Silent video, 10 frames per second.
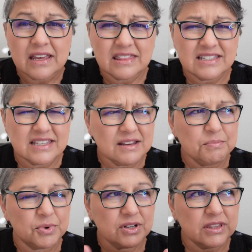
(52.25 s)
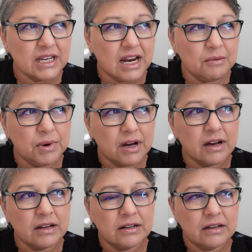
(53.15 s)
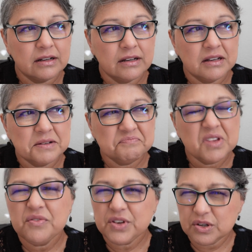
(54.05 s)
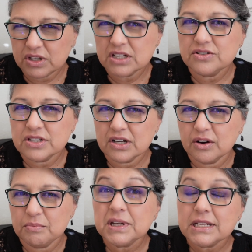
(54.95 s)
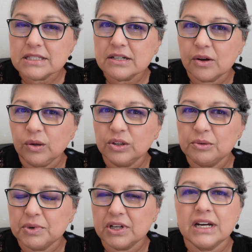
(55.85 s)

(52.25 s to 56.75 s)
This is a book that I bought a few years ago, but it's an older book.